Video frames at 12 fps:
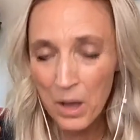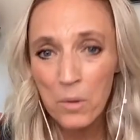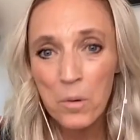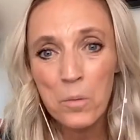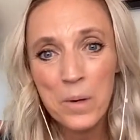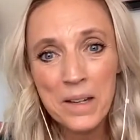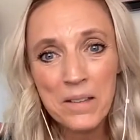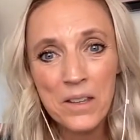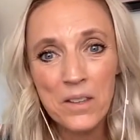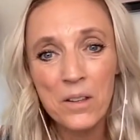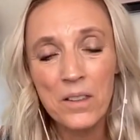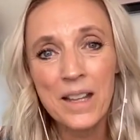Well, one of
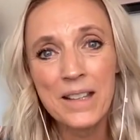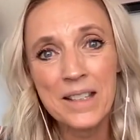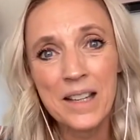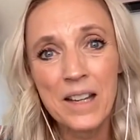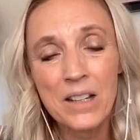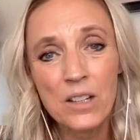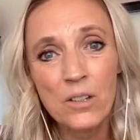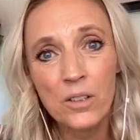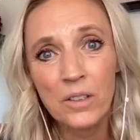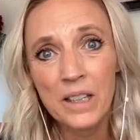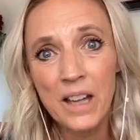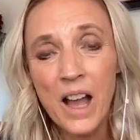the things that I did
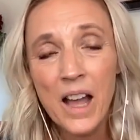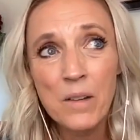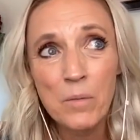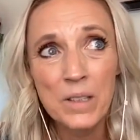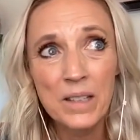early on was